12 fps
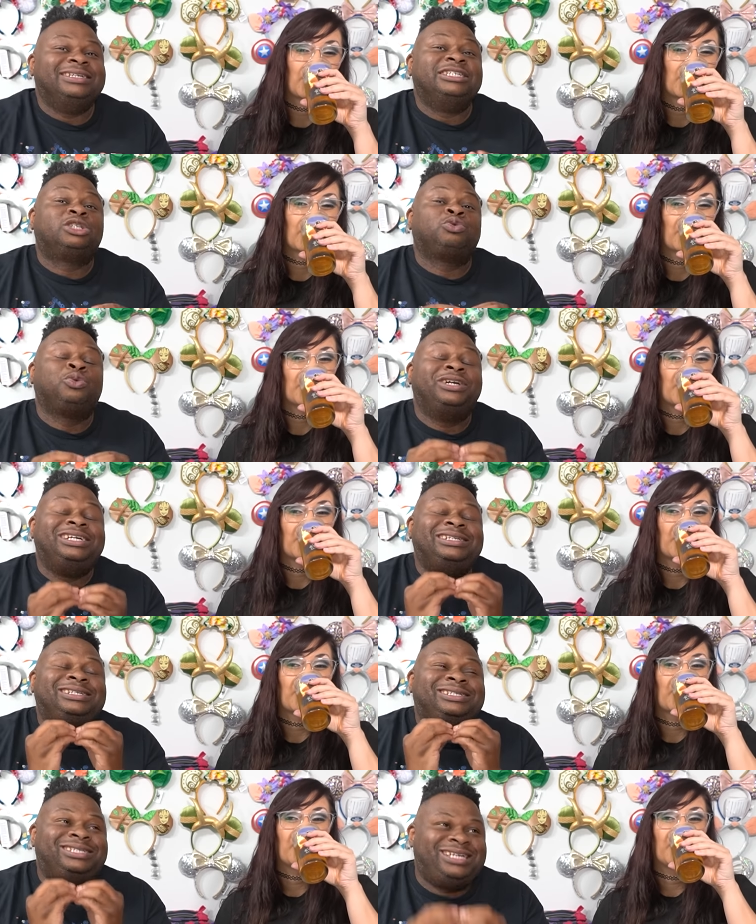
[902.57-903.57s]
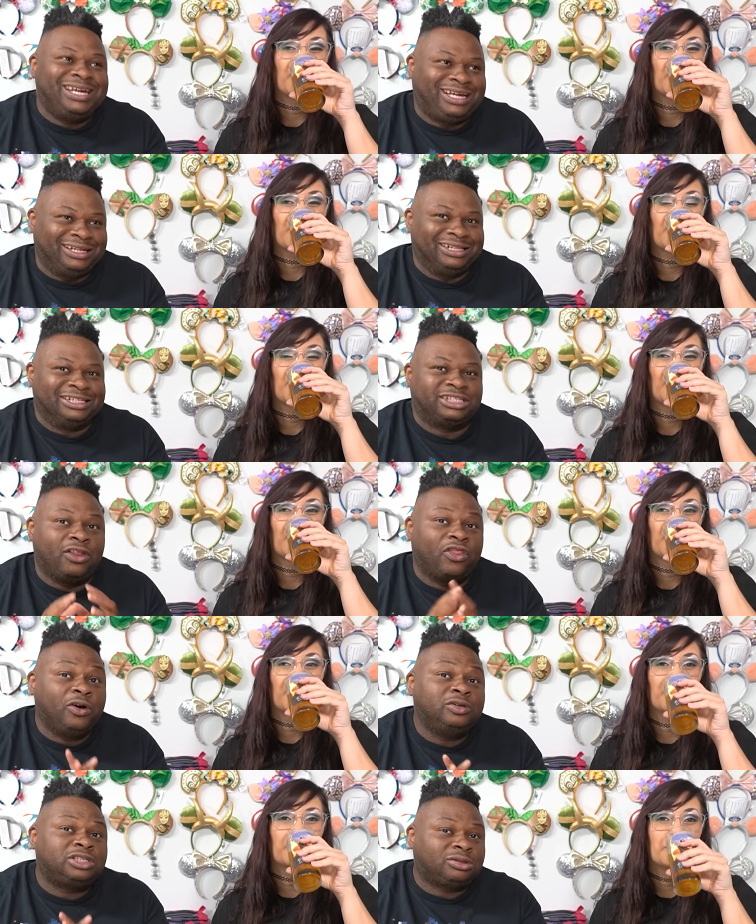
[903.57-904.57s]
Speaker 1: is ridiculous.
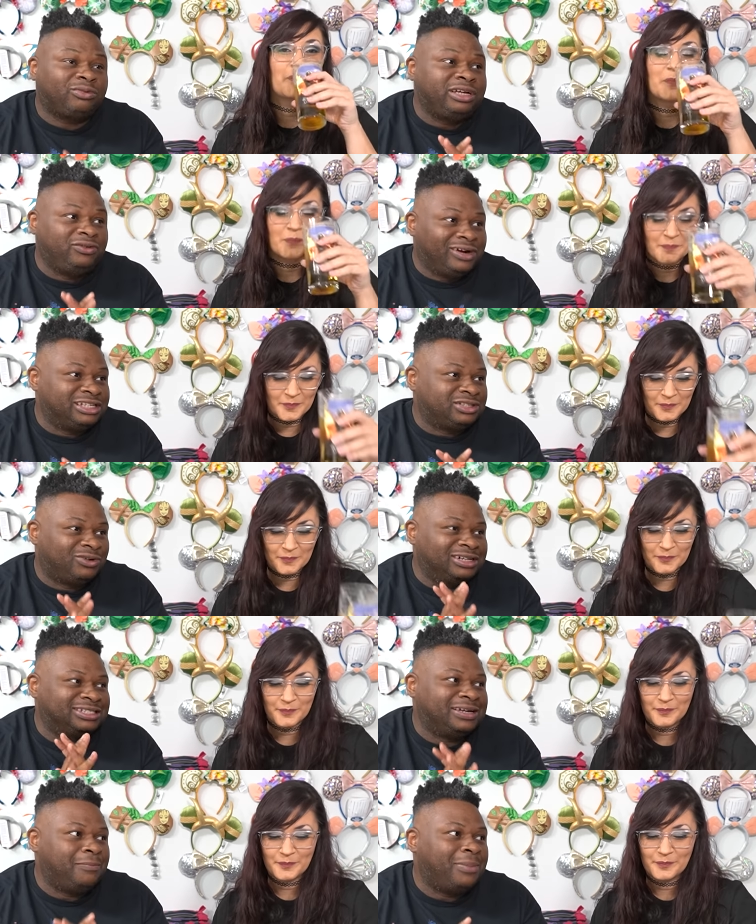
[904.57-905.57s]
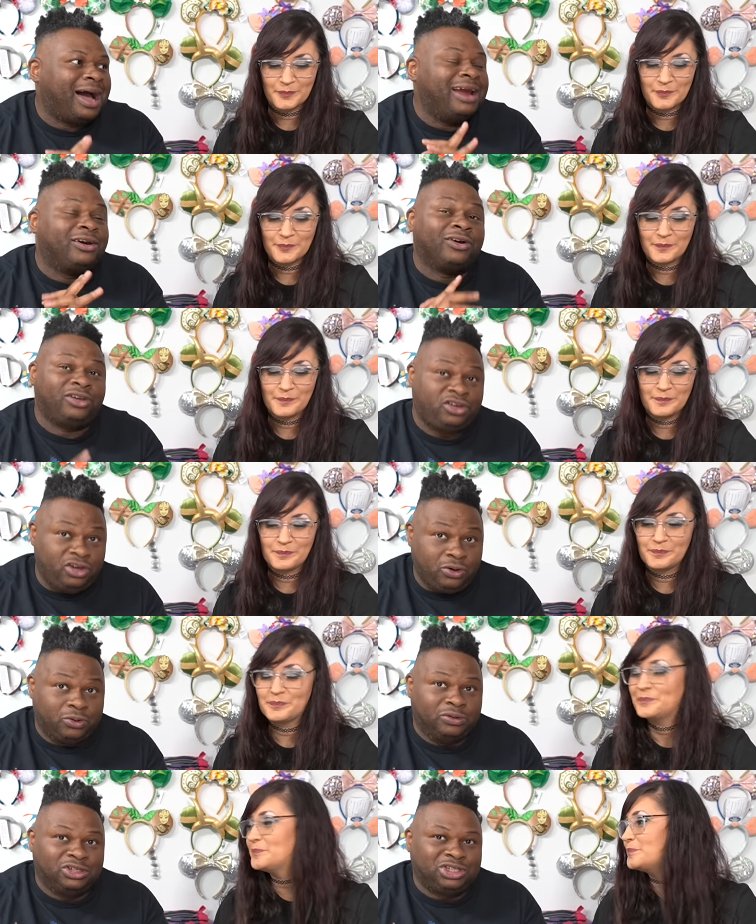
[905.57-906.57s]
Those three restaurants combined are
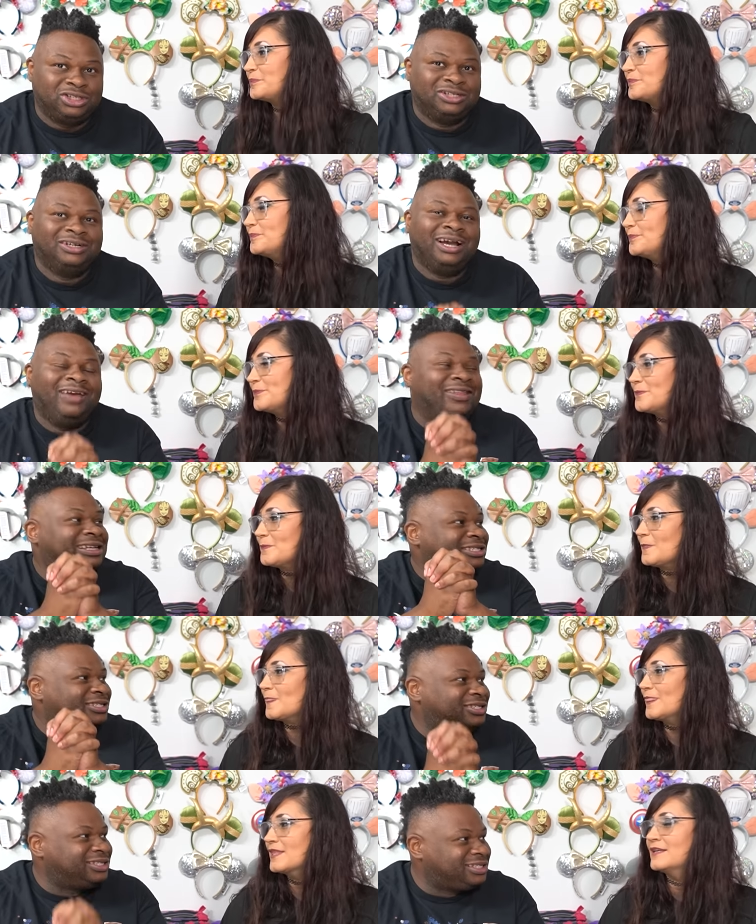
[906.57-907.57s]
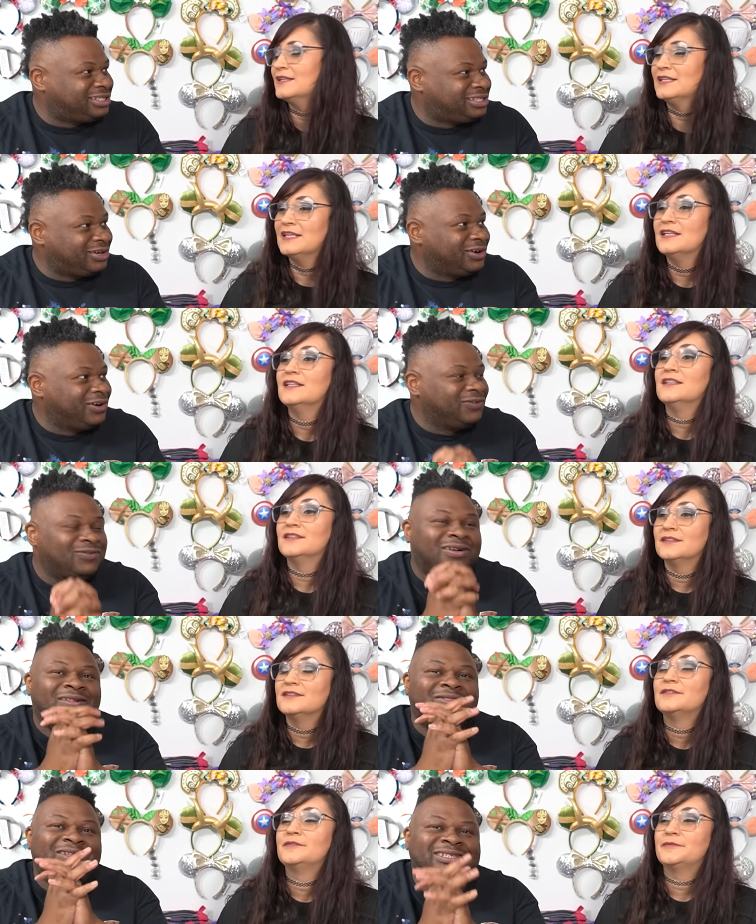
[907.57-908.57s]
huge, and they serve
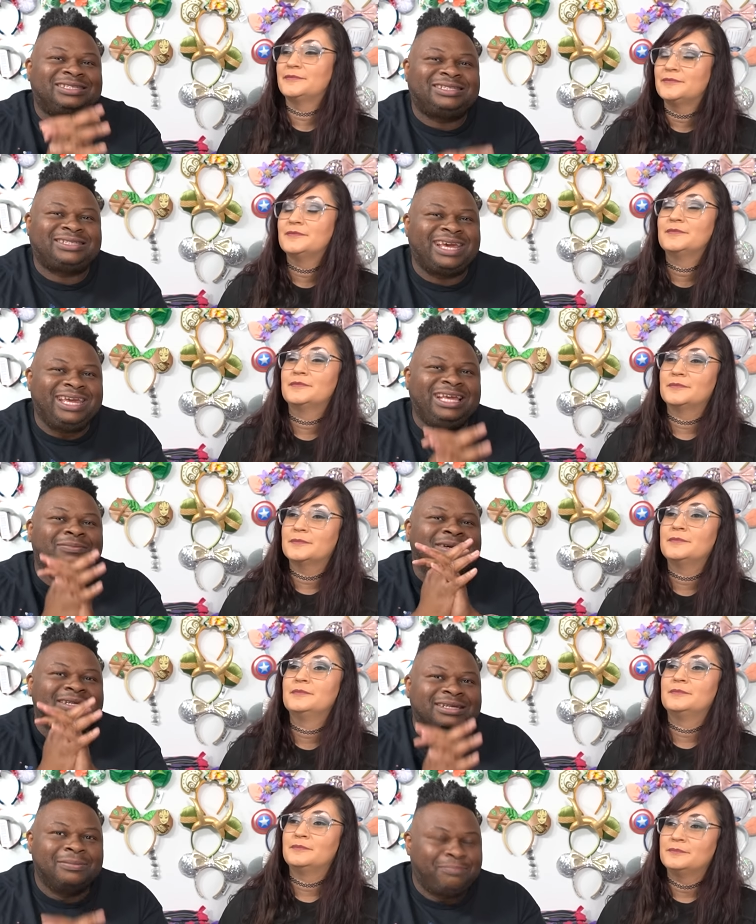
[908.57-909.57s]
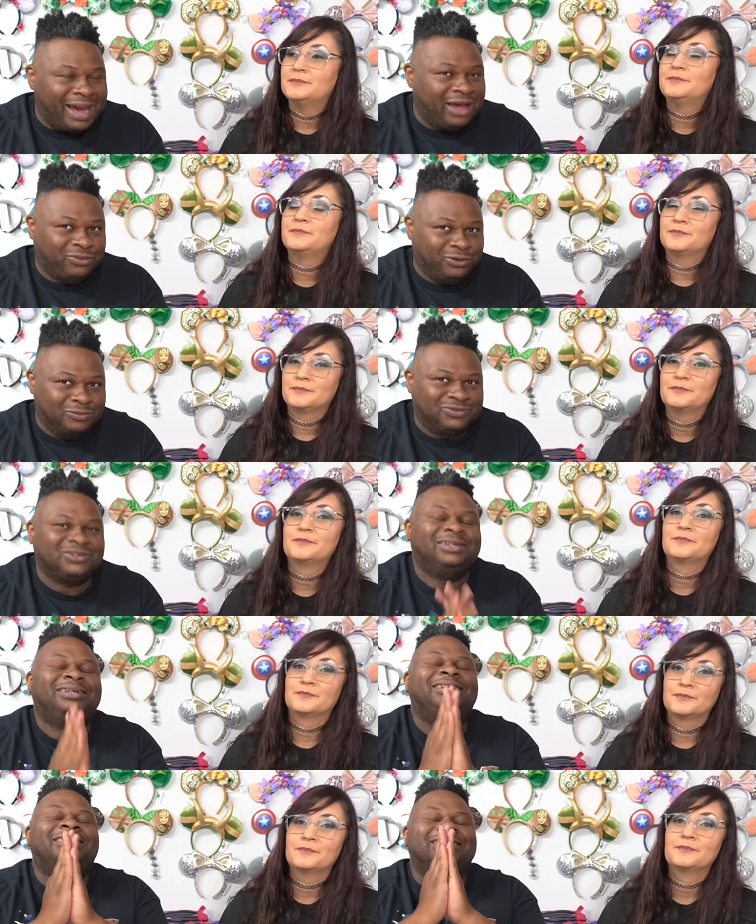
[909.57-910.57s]
the same bathrooms.
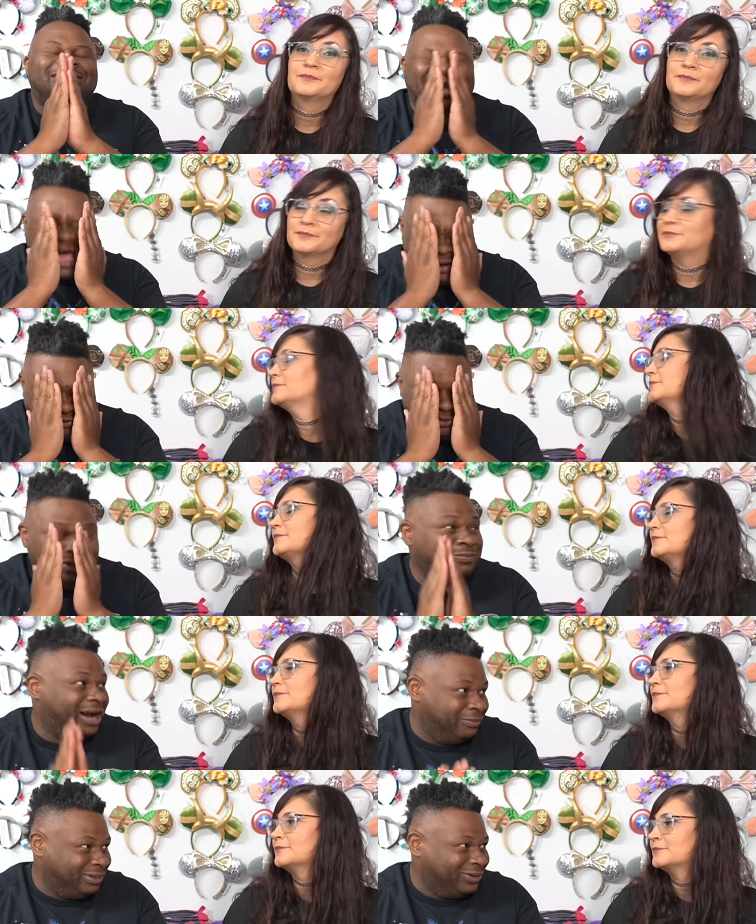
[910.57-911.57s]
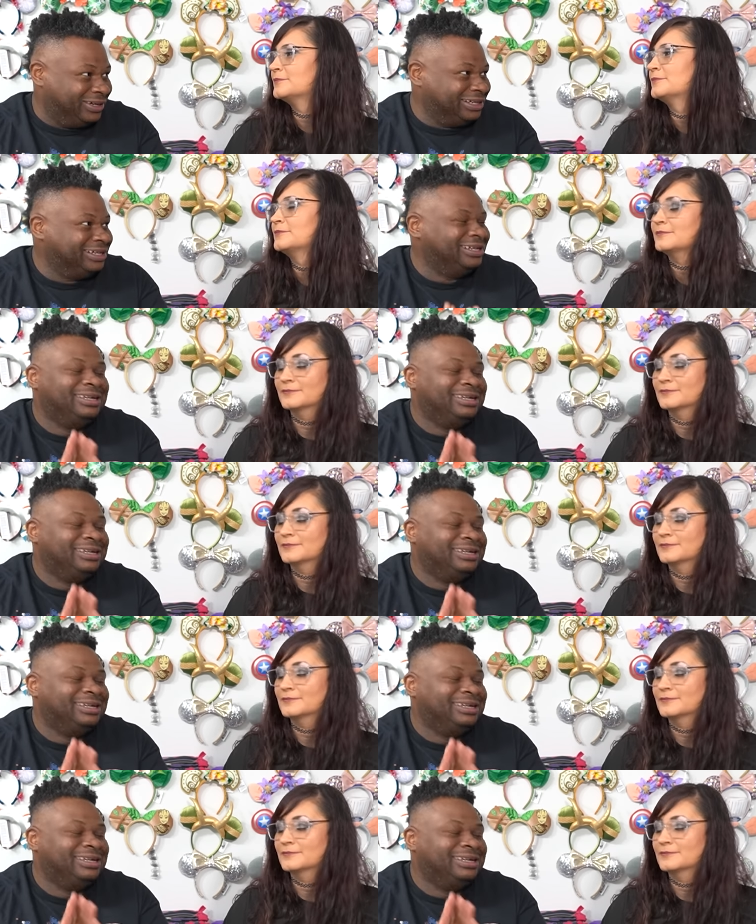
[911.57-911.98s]
It's absolutely mind blowing.